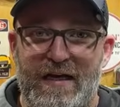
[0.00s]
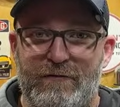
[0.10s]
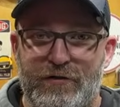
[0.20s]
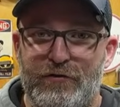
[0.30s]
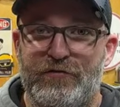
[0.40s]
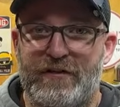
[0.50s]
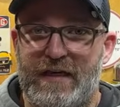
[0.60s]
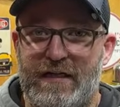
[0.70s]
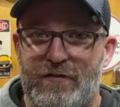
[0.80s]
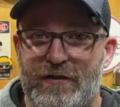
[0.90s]
never used a
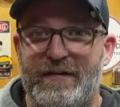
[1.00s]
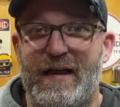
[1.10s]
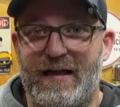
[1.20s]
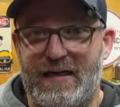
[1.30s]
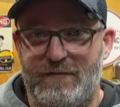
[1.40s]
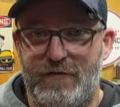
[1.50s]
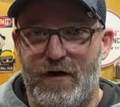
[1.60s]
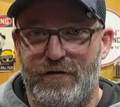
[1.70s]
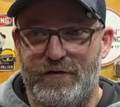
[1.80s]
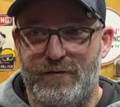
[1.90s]
nailer in that kind of
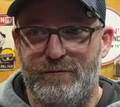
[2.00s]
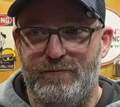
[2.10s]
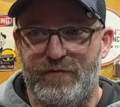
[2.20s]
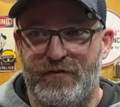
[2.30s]
volume.